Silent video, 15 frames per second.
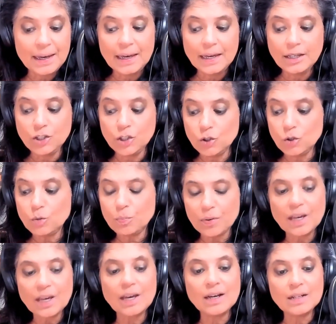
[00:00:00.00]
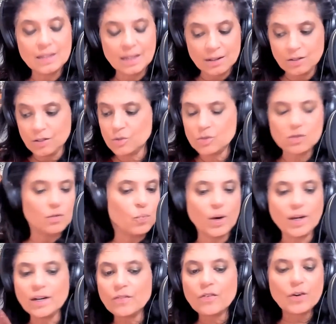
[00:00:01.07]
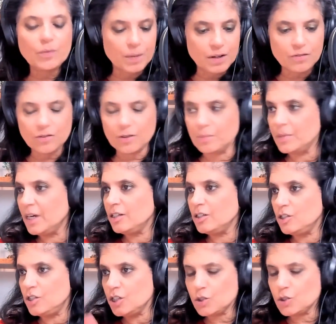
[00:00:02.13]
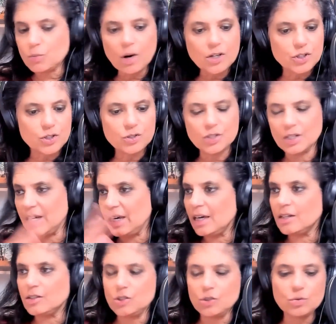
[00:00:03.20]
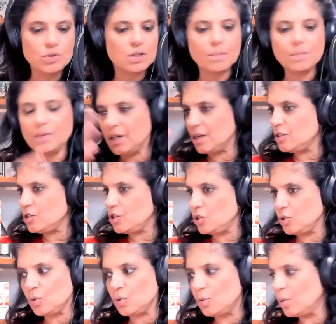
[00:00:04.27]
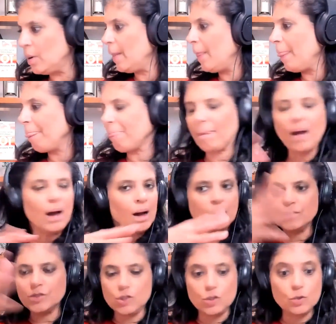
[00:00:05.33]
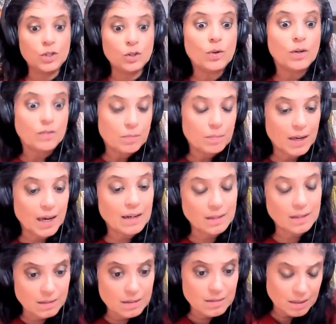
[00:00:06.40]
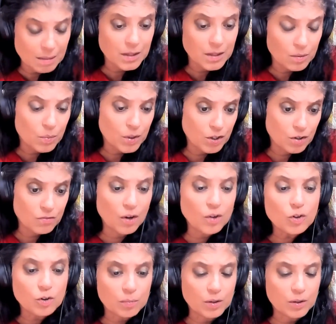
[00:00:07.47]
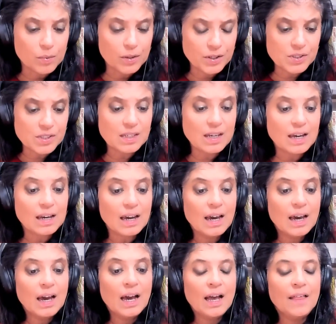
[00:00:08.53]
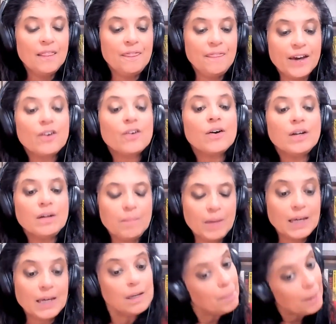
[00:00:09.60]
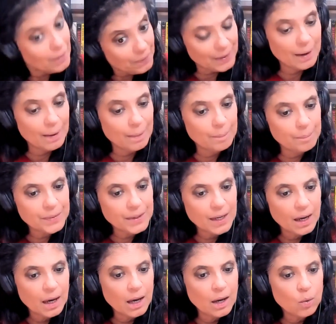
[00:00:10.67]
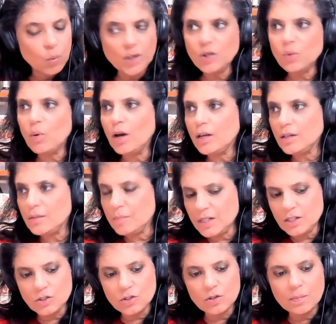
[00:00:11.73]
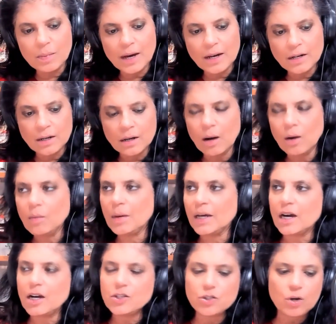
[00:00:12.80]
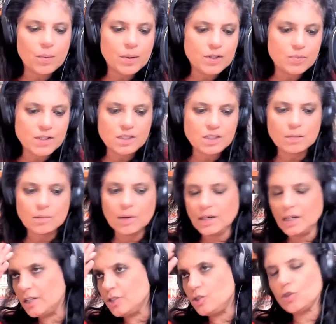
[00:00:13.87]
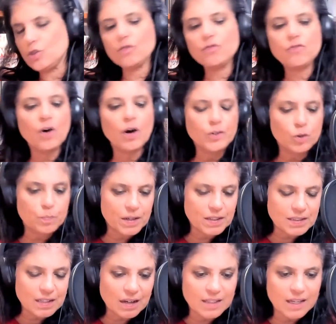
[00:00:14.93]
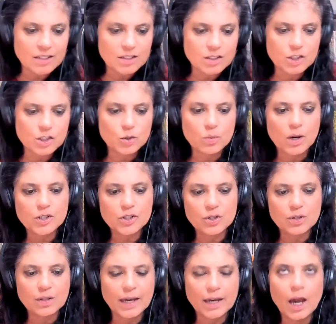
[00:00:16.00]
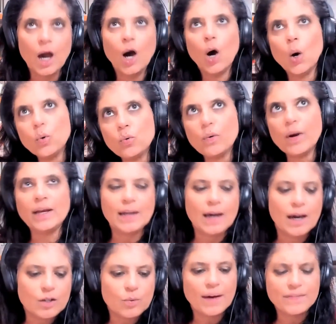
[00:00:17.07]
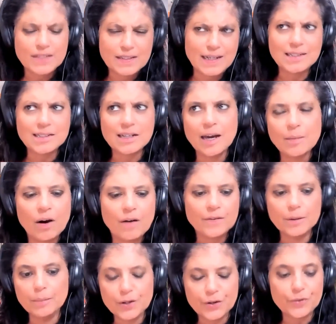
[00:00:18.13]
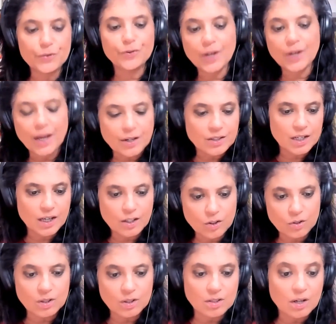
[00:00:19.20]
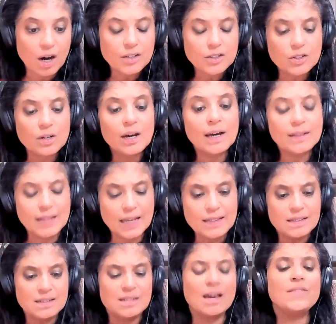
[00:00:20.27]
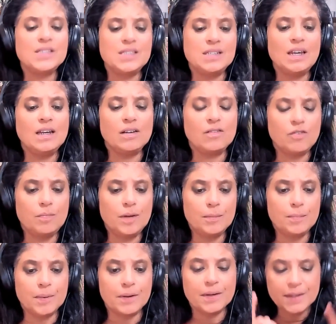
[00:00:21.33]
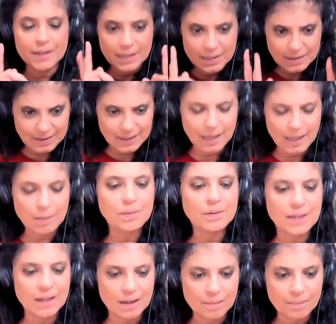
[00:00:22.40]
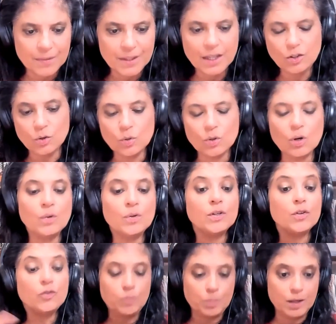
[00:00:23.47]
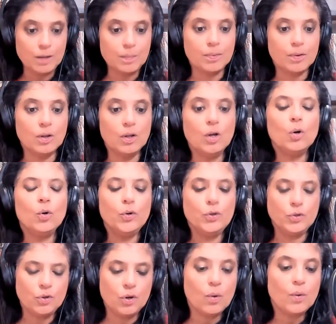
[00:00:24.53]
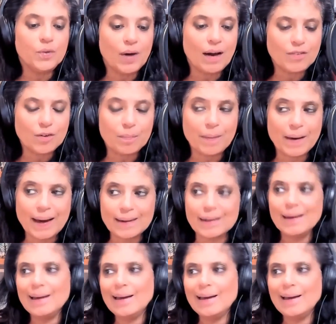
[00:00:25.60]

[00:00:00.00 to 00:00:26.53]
you bringing the news of whatever it be, from dishwasher to can't do something to you even getting something where you're vulnerable, where you're sick, they're going to make it about them. What do you want me to do about it? Oh my gosh, you're always wasting money. It's your fault. You picked out that dishwasher. Like, oh great. Now do I have to take time off in the middle of the day to take you to the doctor? That's devastating for people. Mm-hmm. Same thing. You go to those people who you know you have your back.